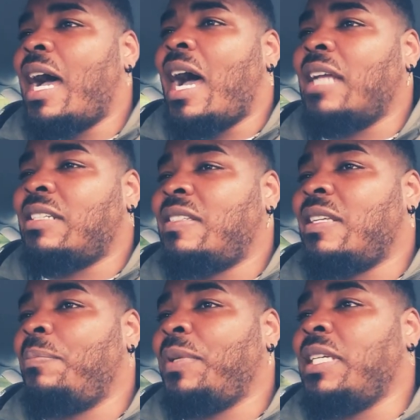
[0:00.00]
I just
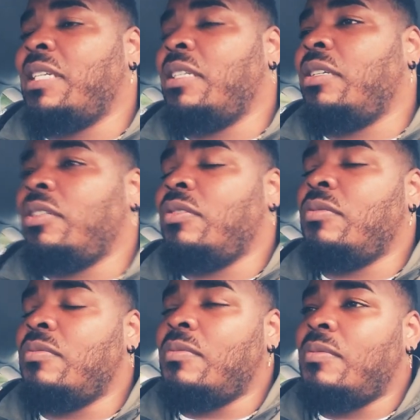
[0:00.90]
simply,
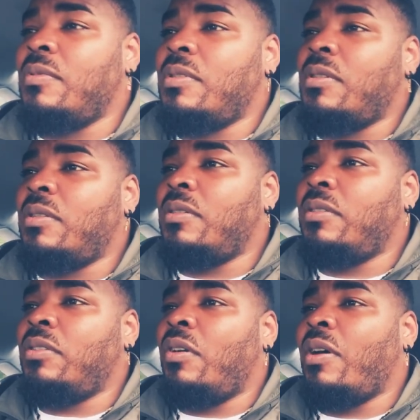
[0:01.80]

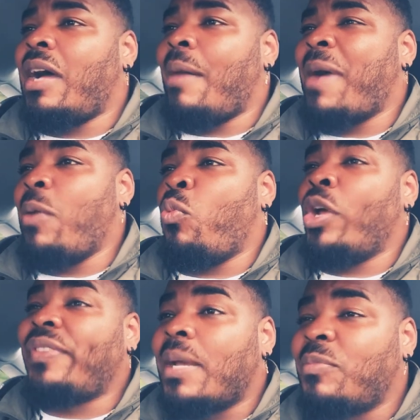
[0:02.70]
I might
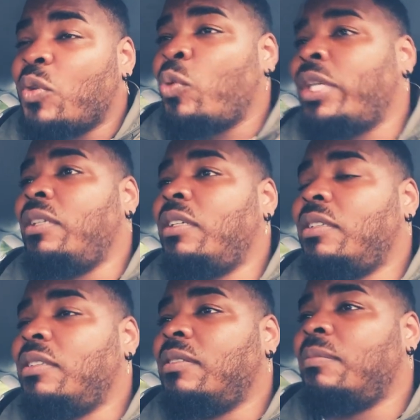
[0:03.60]
want them to win,
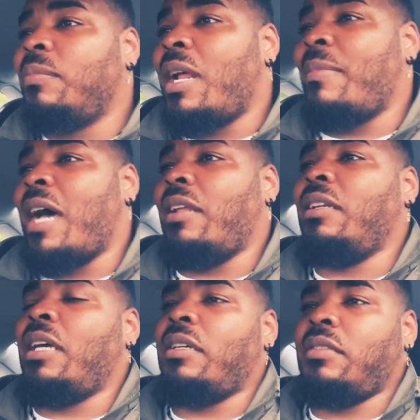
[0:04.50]
but I'm not
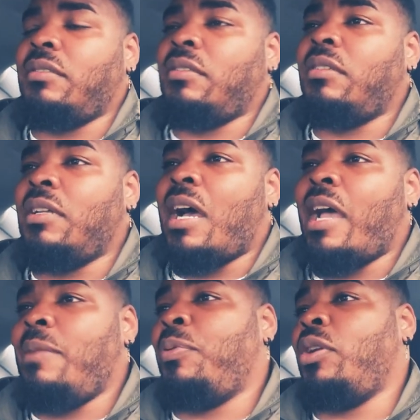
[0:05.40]

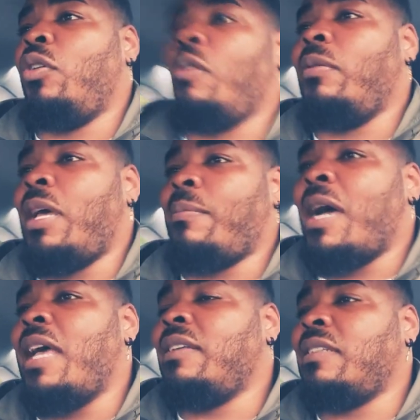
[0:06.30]
I ain't putting all
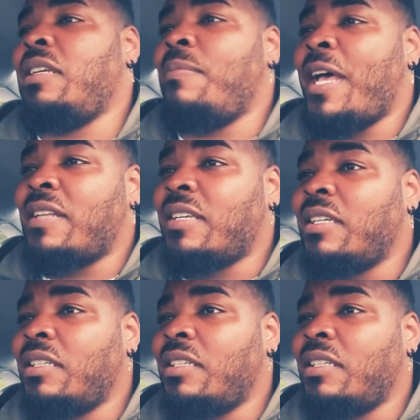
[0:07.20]
my eggs in their basket,